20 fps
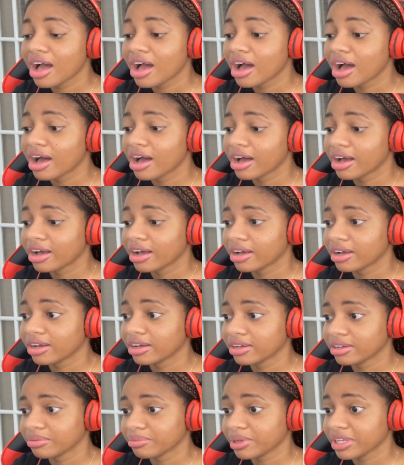
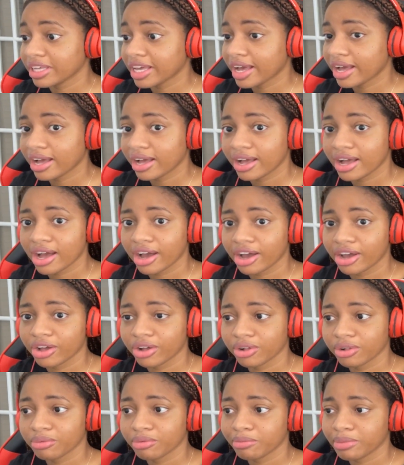But yeah,
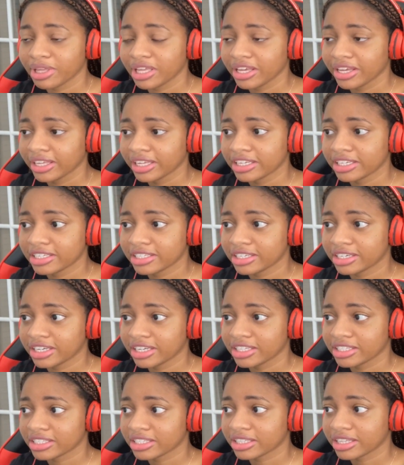I'll be
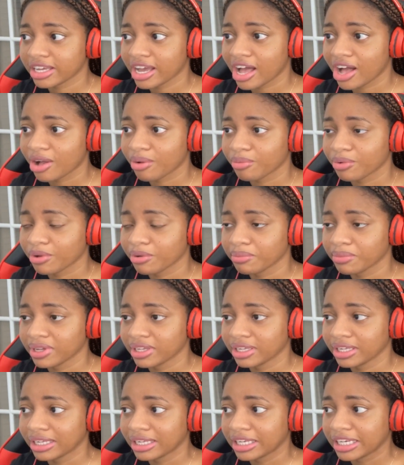listening to the
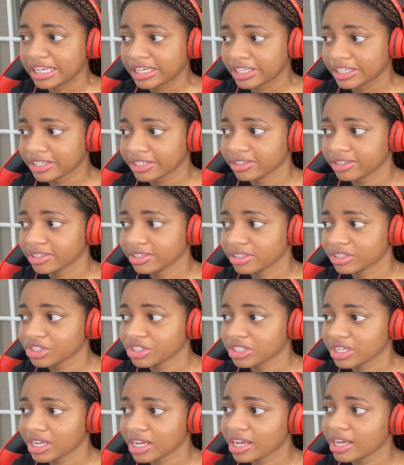album later
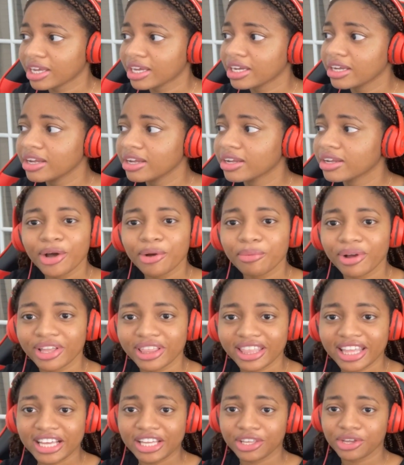today. But
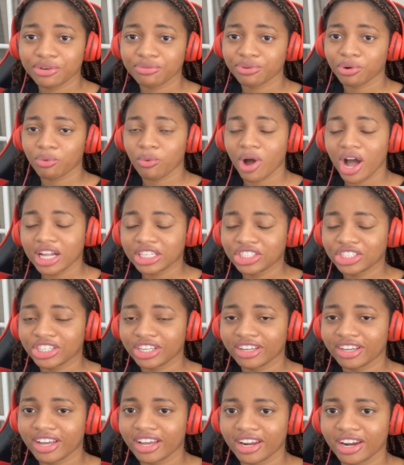thank you for
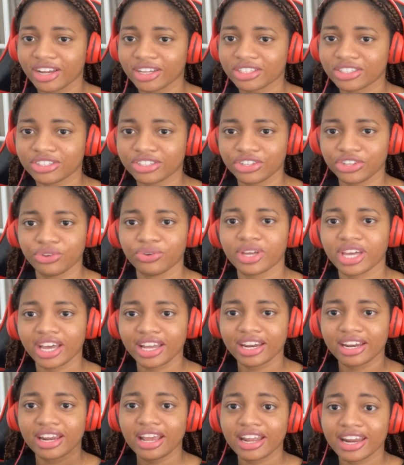watching, and I'll see you
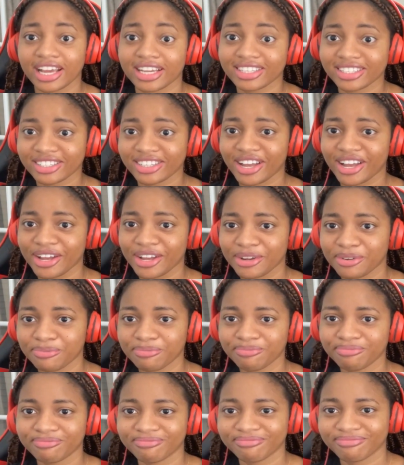again next time.